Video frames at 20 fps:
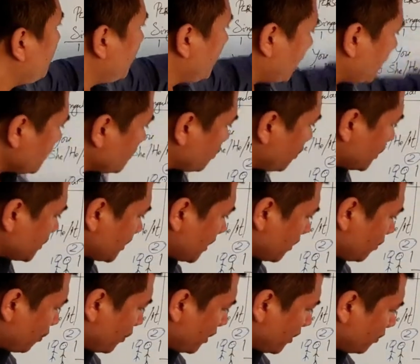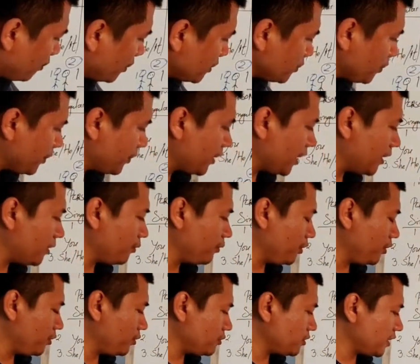pronouns which we can
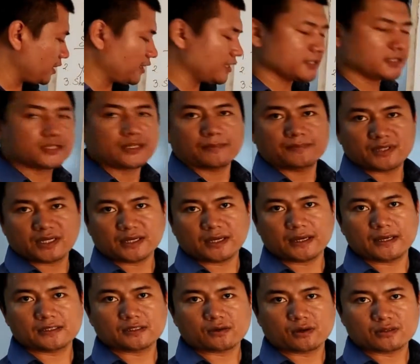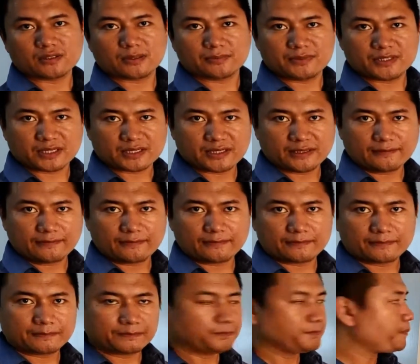use in the subject is called subjective,
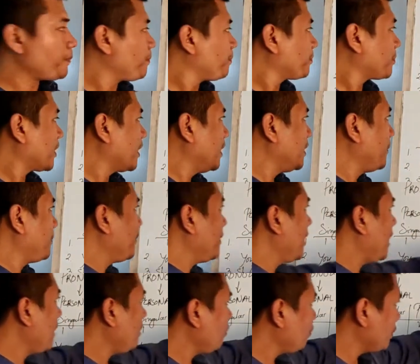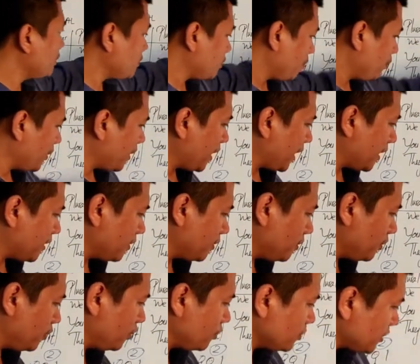and the pronoun which we can
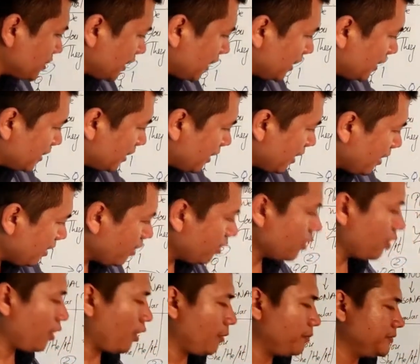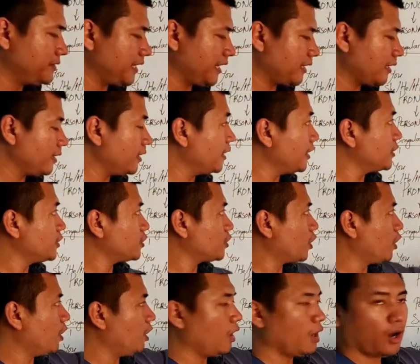use in the object is
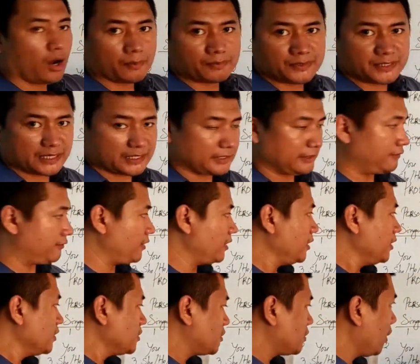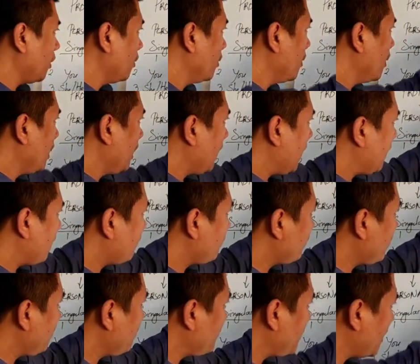called objective. So
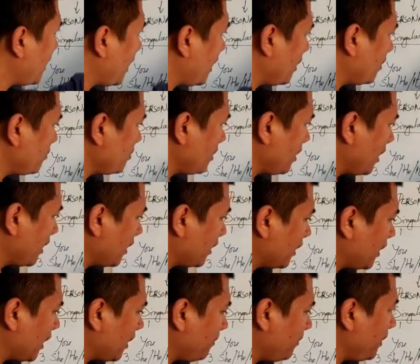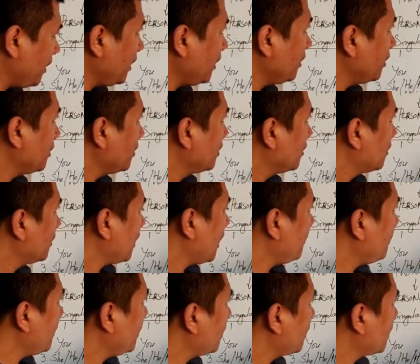every pronoun can
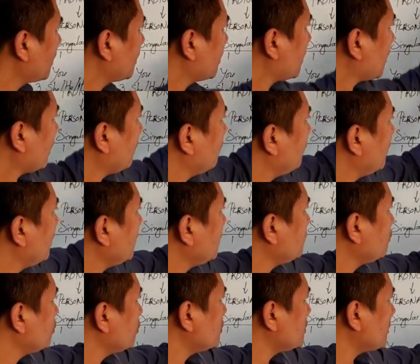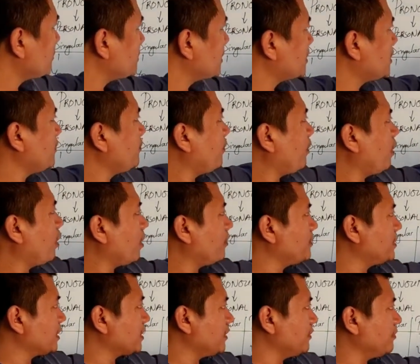be converted to subjective or
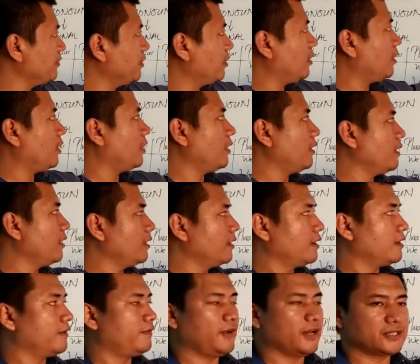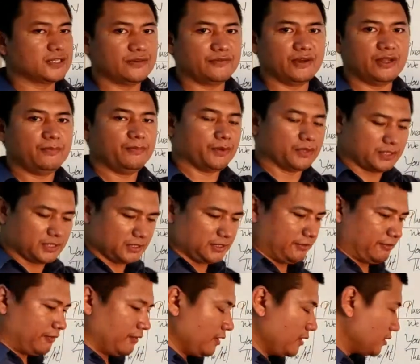objective, or reflexive and possessive.
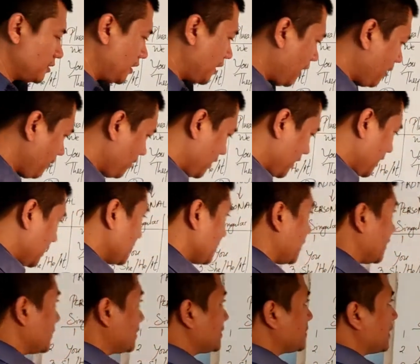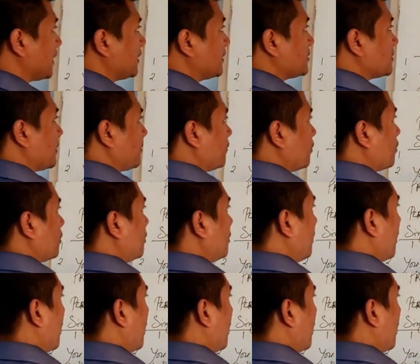So now let us understand some more